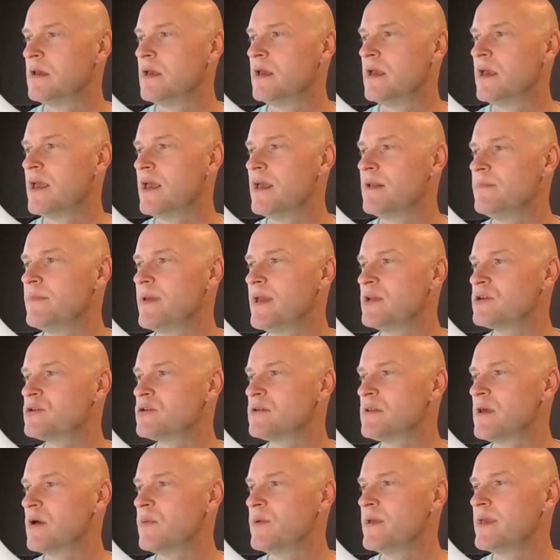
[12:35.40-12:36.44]
and make
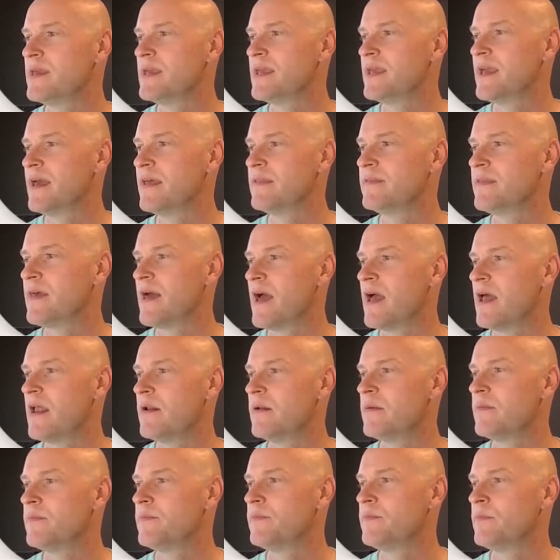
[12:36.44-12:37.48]
sure that we can get that
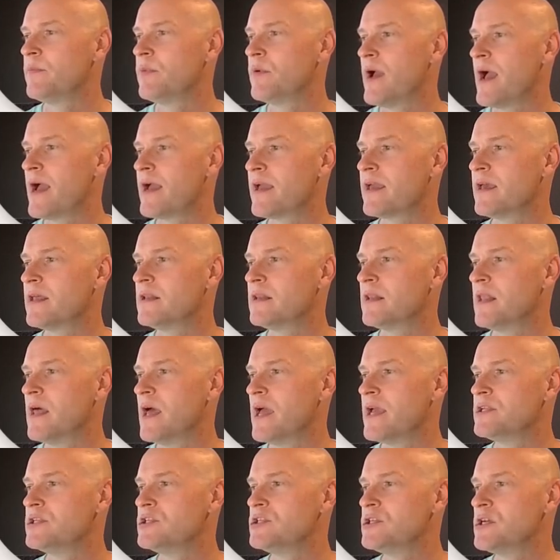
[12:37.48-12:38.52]
bracket
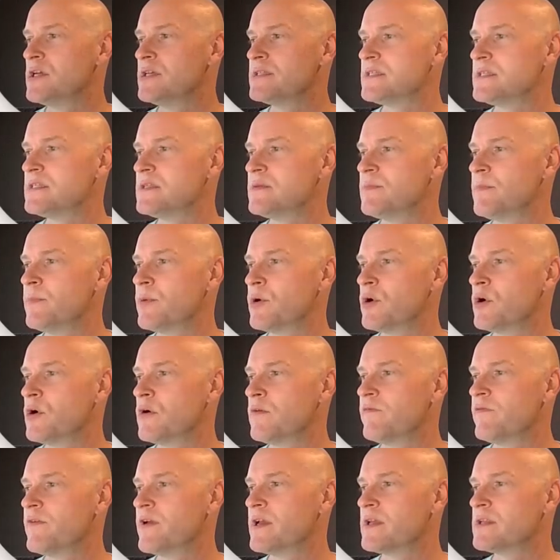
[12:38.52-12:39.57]
line just
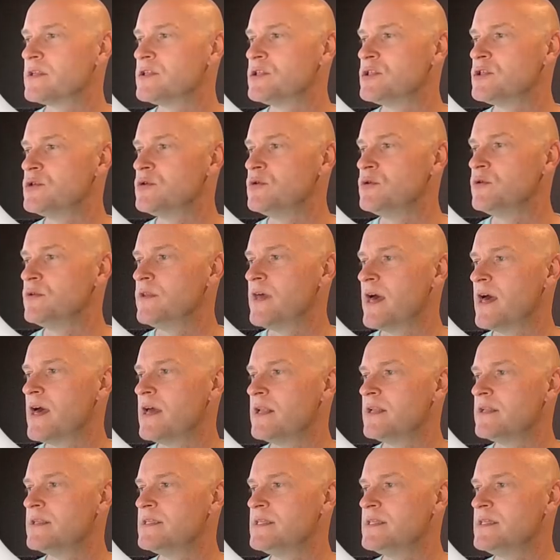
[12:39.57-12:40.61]
perfect to
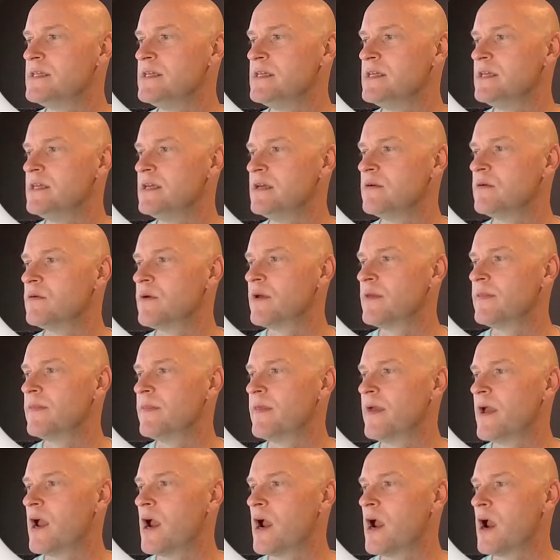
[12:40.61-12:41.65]
that T right
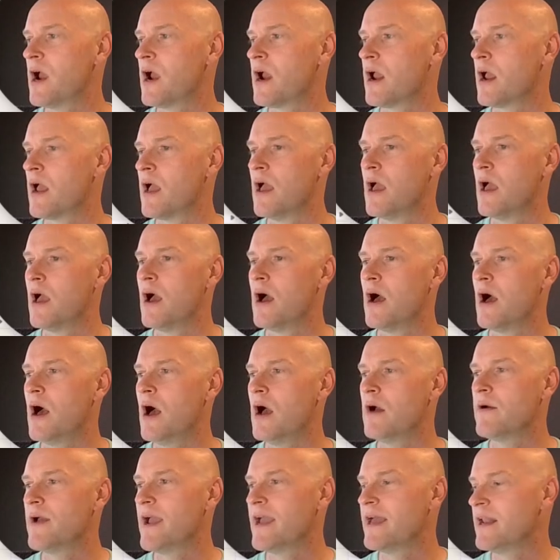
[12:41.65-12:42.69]
there.
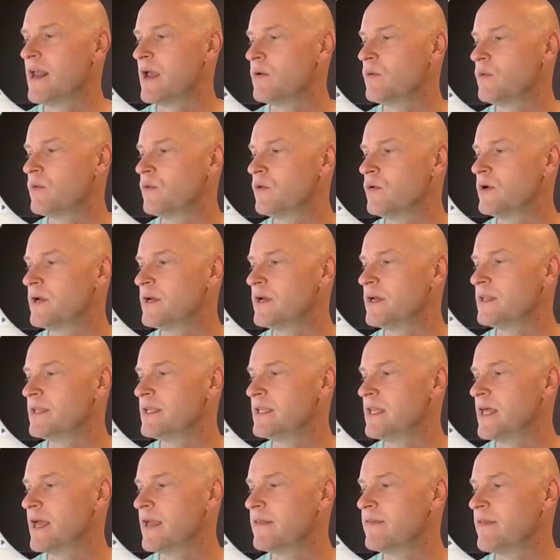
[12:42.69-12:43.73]
All right, and I really
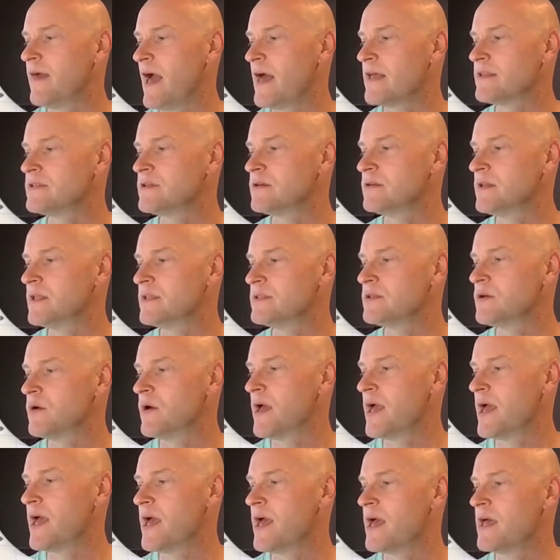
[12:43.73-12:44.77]
like that. So let's go
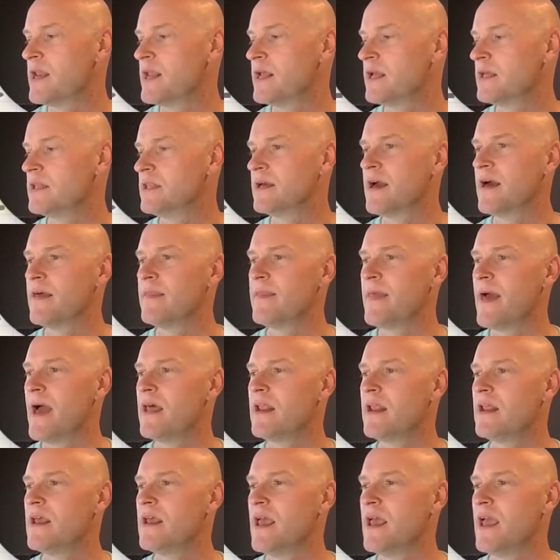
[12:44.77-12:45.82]
ahead and click on
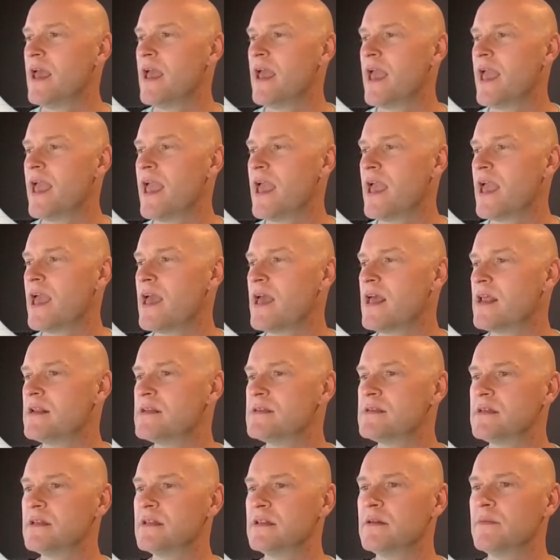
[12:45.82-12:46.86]
that,
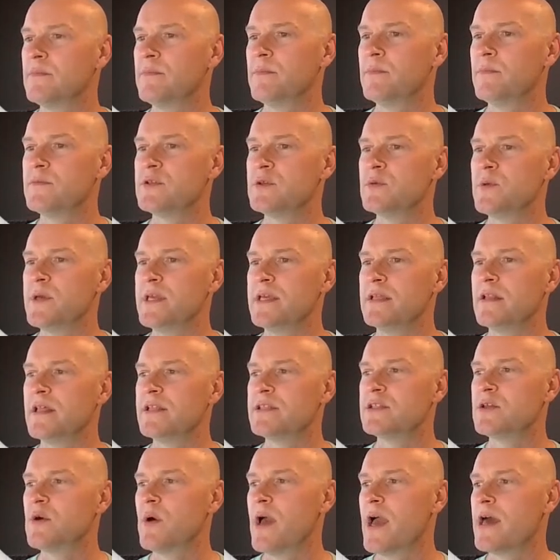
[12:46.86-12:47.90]
and sweet,
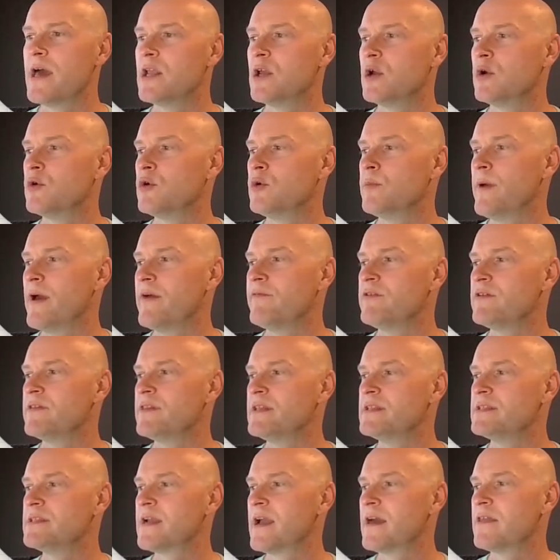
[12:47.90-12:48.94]
let's go ahead and group
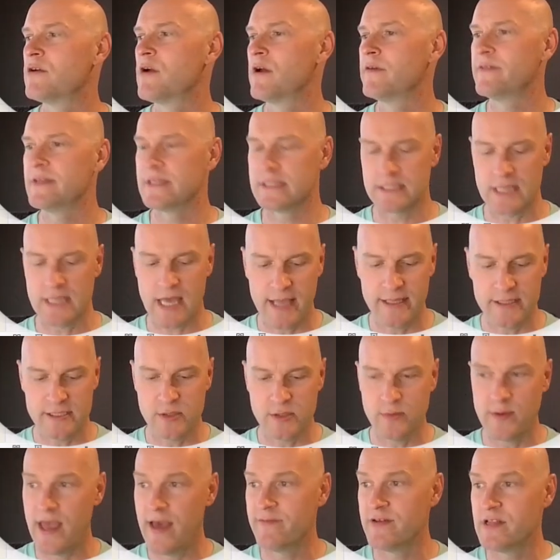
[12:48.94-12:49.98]
everything together on this slide so
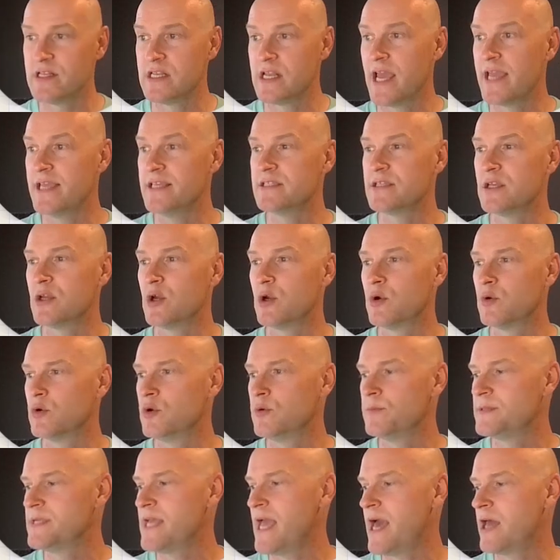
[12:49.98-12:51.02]
we have a nice
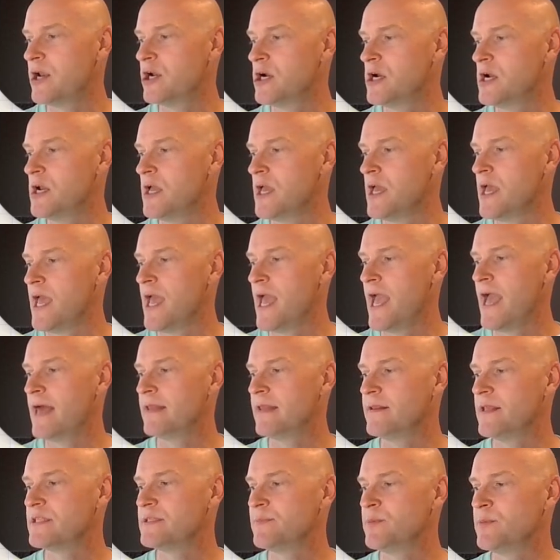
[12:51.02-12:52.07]
grouped header.
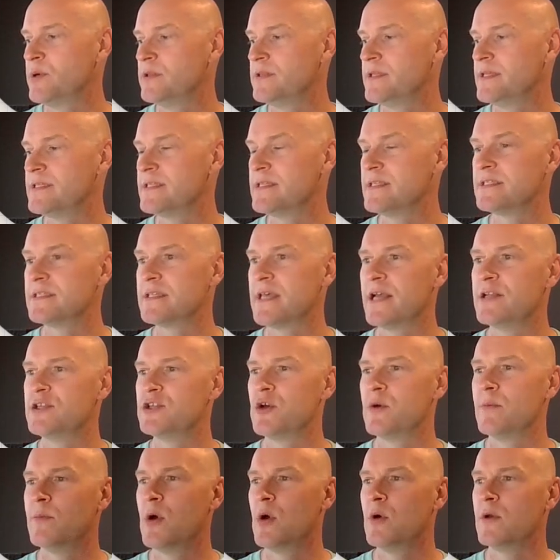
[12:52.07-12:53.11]
And let's put this in
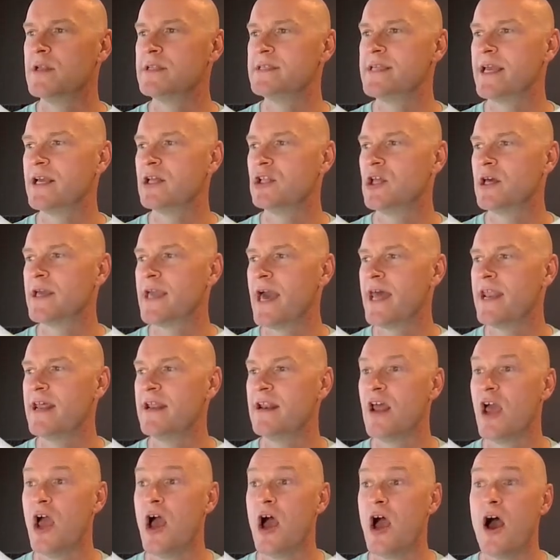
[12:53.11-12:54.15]
slideshow mode and take a look at it.
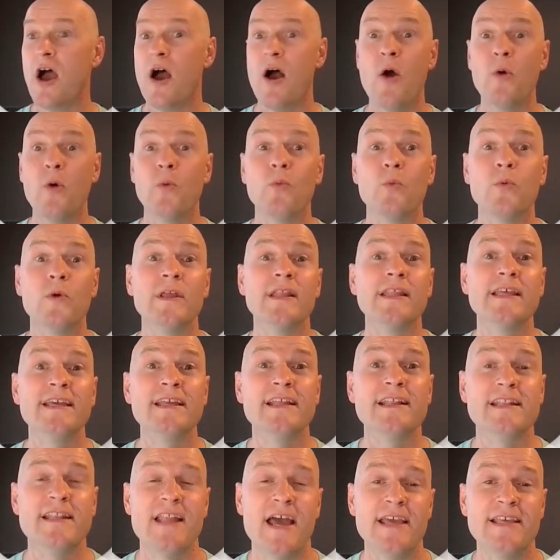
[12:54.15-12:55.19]
A really
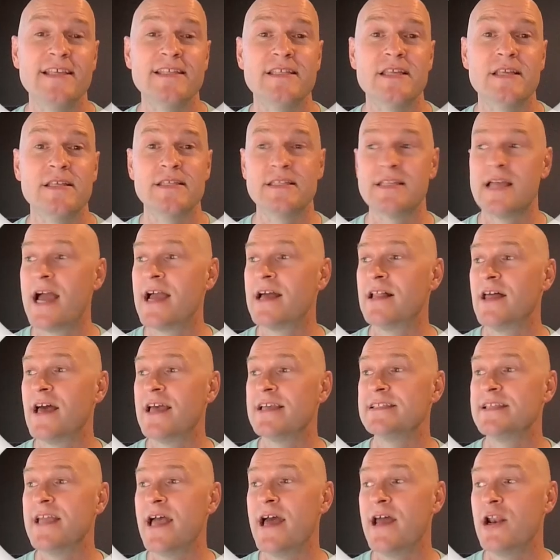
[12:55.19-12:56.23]
nice
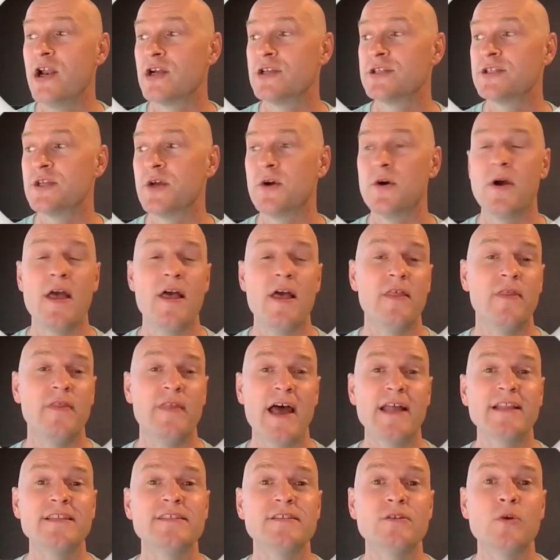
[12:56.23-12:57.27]
stylized header. So
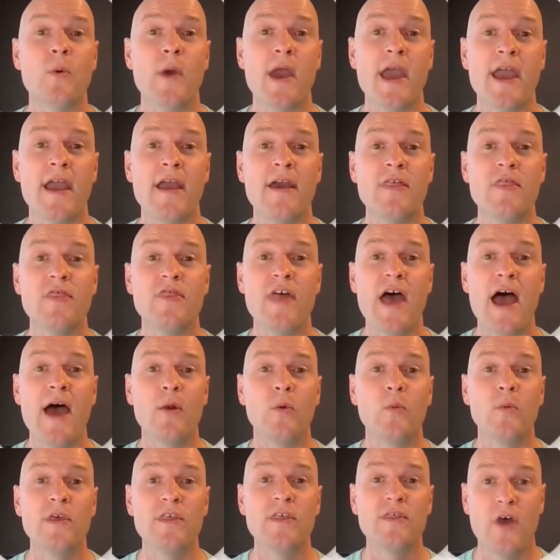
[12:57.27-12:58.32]
that's the way
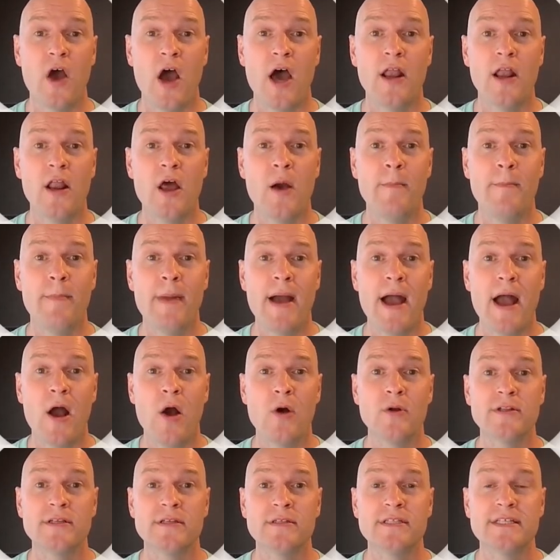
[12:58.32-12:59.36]
that we thought
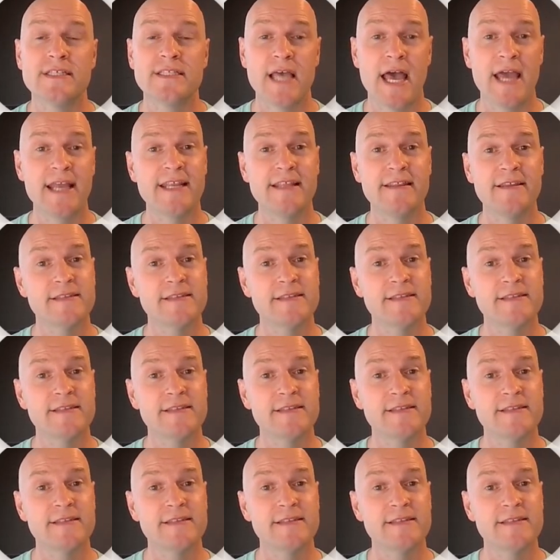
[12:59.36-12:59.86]
about designing this